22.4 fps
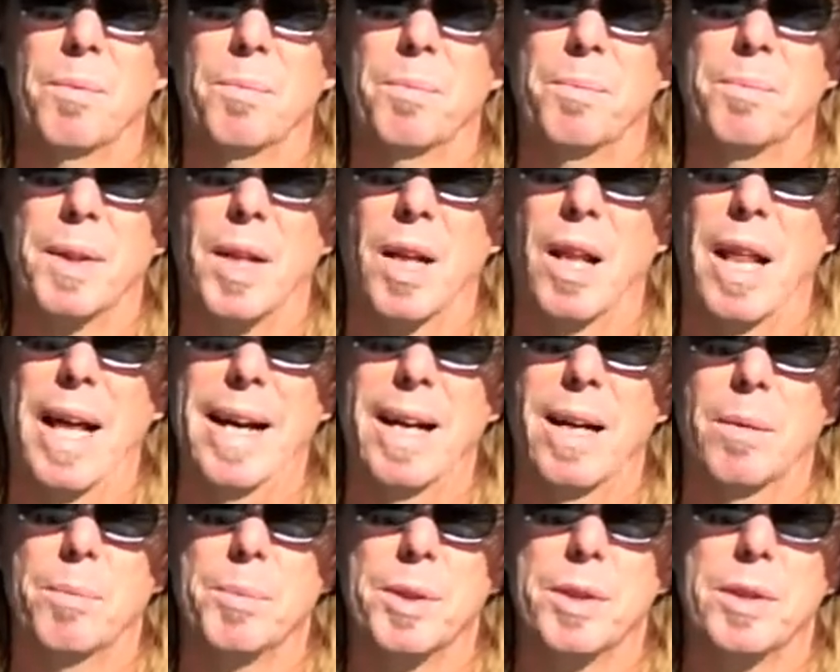
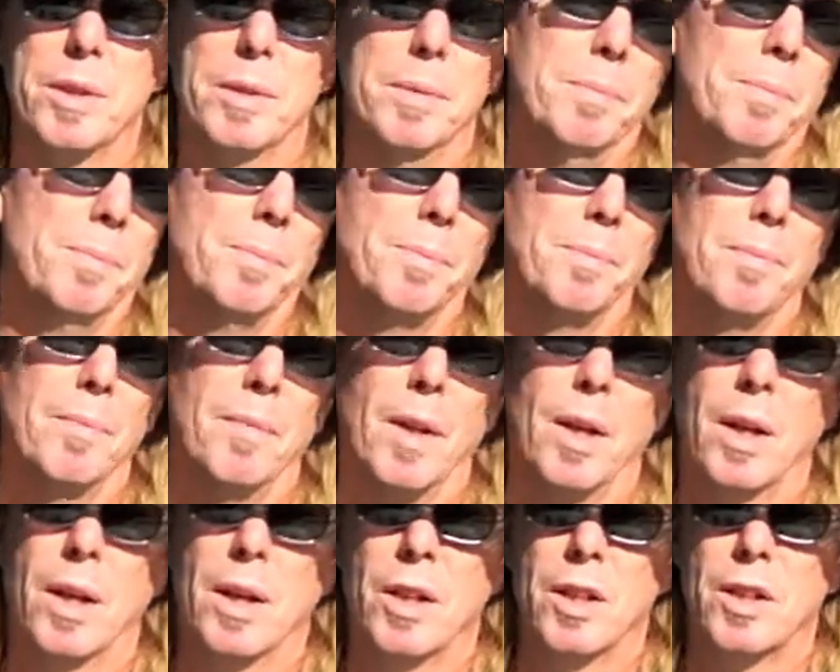collapsed.
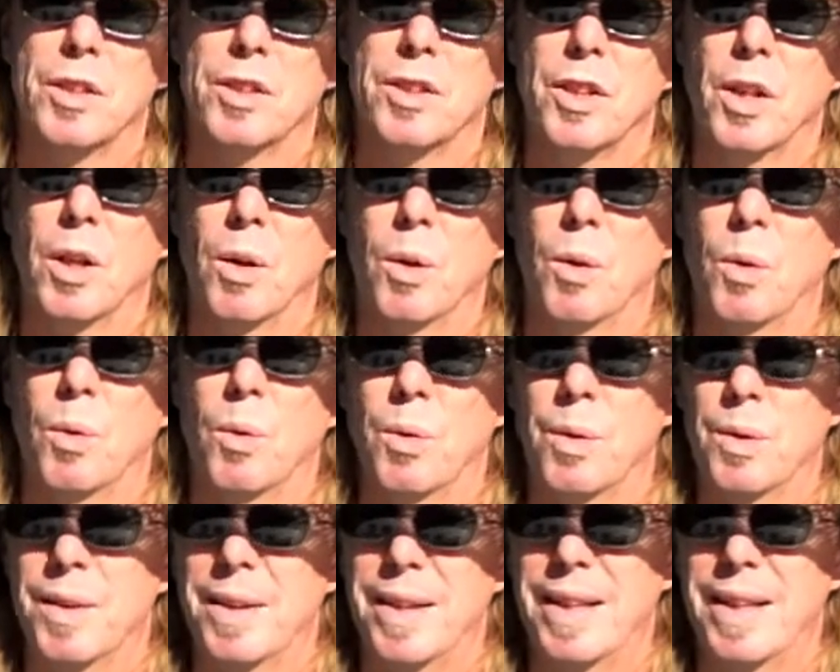So